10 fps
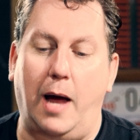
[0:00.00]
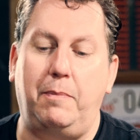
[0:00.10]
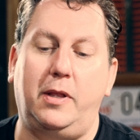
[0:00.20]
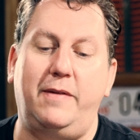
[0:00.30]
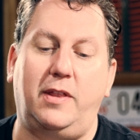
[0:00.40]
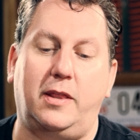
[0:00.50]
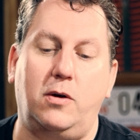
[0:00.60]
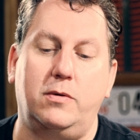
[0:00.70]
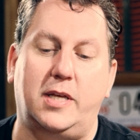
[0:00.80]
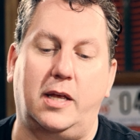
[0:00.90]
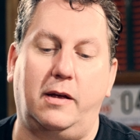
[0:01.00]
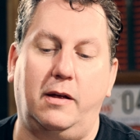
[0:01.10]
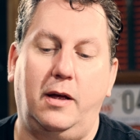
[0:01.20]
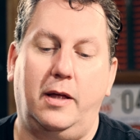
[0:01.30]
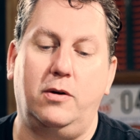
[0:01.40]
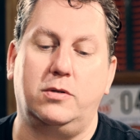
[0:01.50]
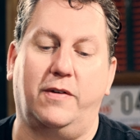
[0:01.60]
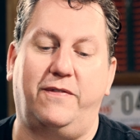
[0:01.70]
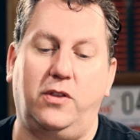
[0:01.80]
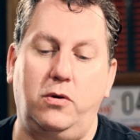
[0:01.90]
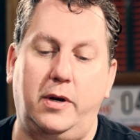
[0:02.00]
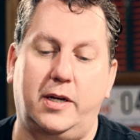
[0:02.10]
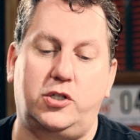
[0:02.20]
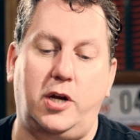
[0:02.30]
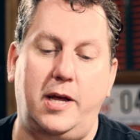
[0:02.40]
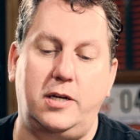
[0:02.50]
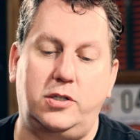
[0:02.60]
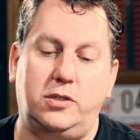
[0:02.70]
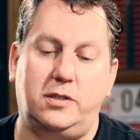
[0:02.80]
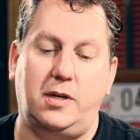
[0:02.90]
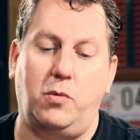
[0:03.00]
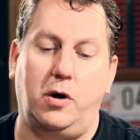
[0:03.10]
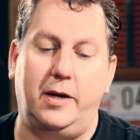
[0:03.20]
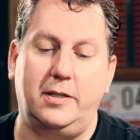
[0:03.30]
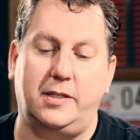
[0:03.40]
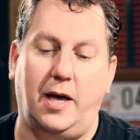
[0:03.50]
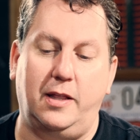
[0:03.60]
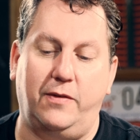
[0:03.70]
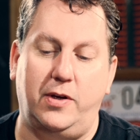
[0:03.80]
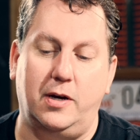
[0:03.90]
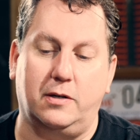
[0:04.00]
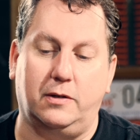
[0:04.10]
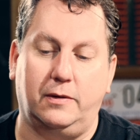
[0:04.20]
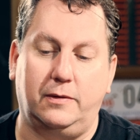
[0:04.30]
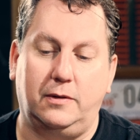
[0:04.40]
I believe that there was a there was a fluid exchange somewhere inside the vehicle.